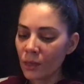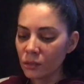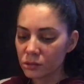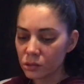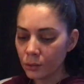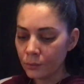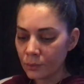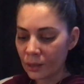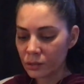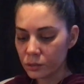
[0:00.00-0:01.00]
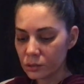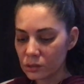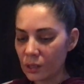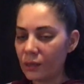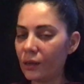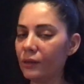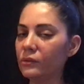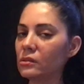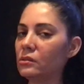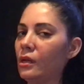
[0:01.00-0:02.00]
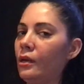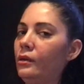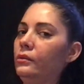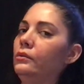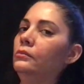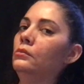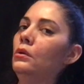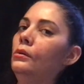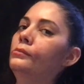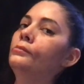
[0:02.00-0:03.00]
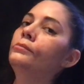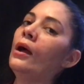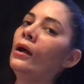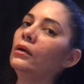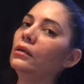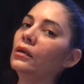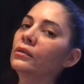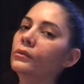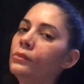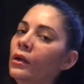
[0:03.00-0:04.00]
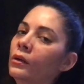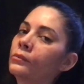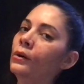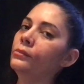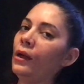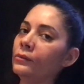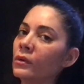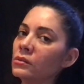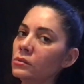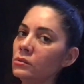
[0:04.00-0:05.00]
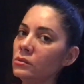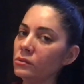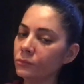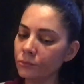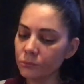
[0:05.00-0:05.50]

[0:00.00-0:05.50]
So when I do stand, I have to stand more back and depend on my back muscles.